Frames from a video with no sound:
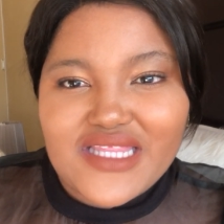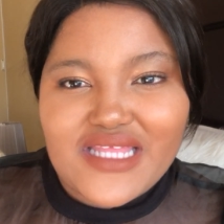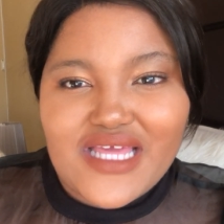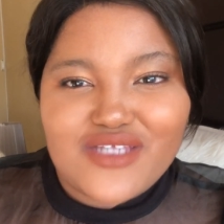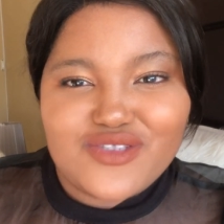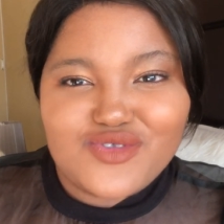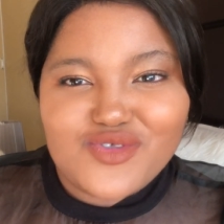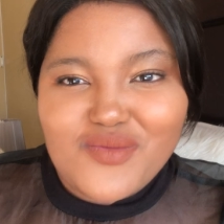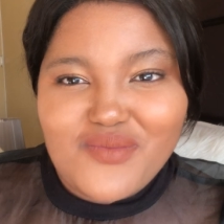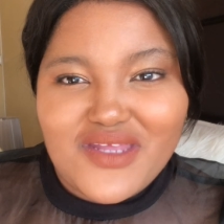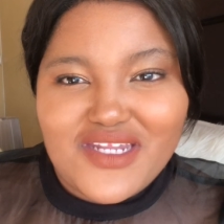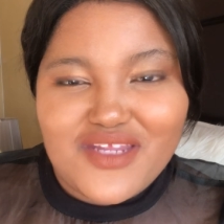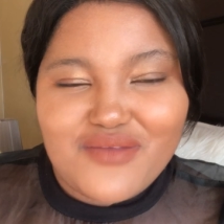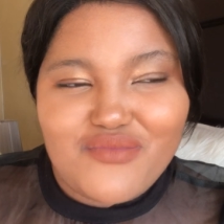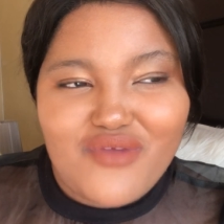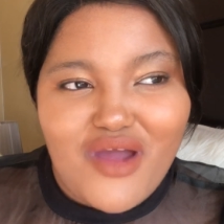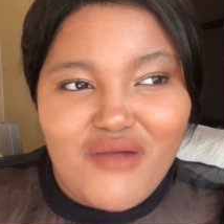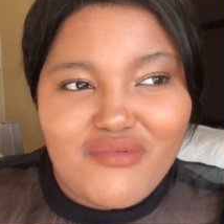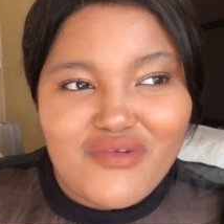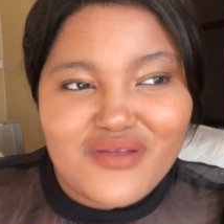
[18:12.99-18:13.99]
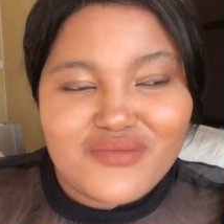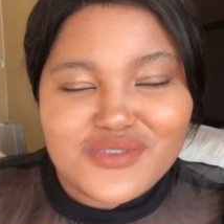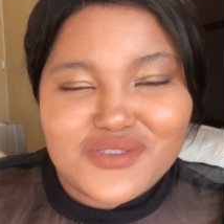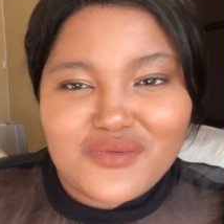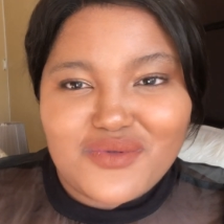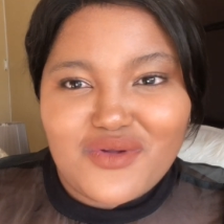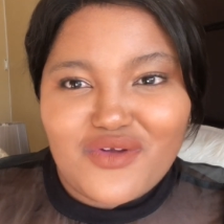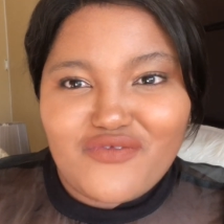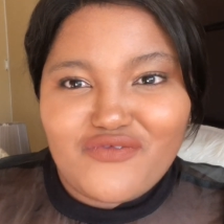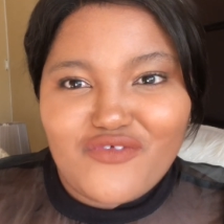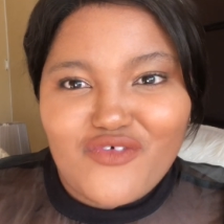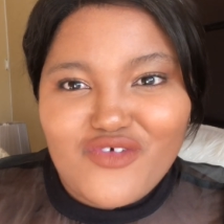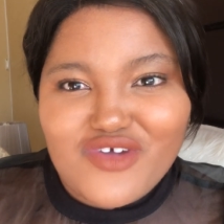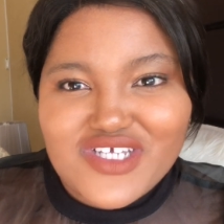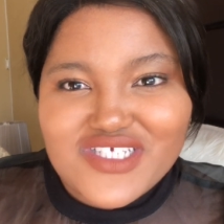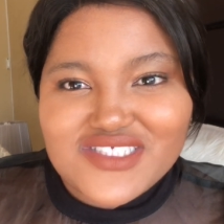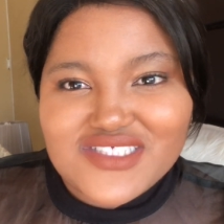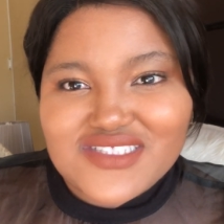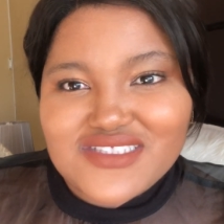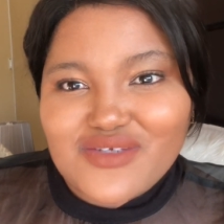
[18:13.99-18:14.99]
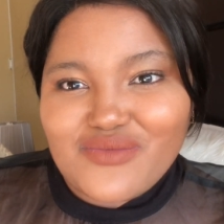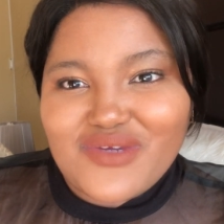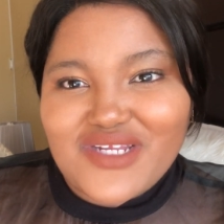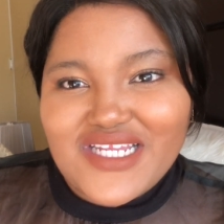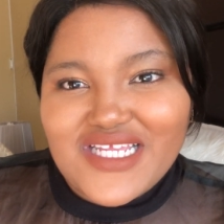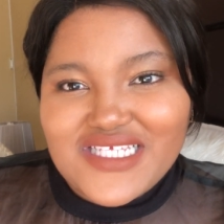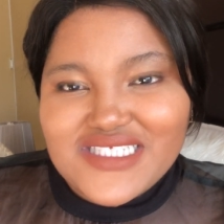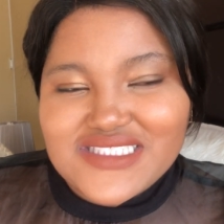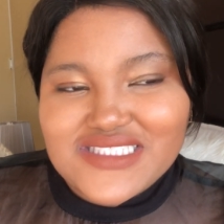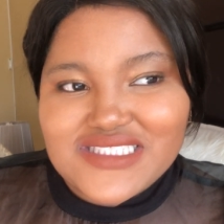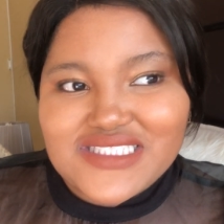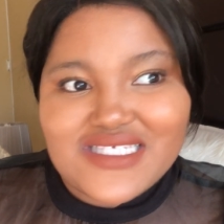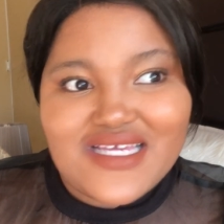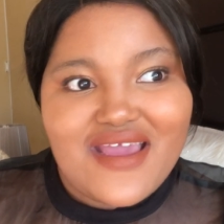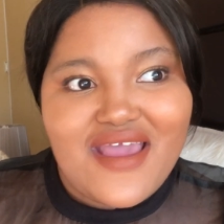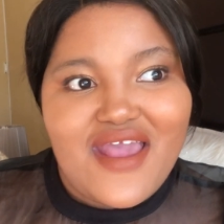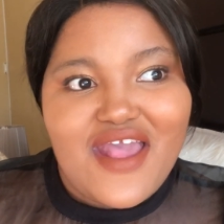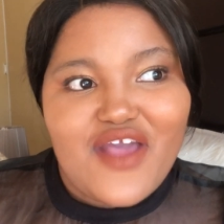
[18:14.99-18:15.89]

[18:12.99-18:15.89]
There are too many problems. We're not focused. They were lazy.